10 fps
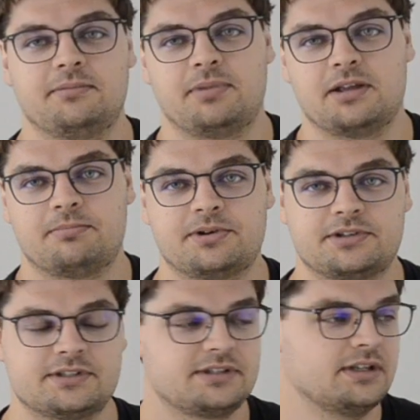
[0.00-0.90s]

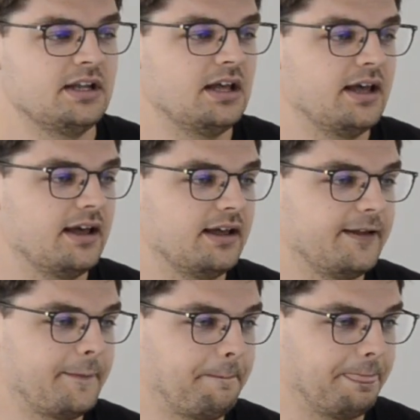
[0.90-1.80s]
papers,
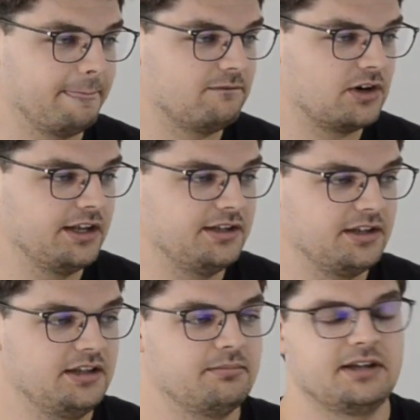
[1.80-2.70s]
uh, writing
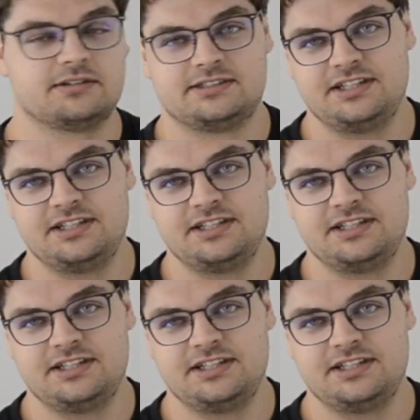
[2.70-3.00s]
emails,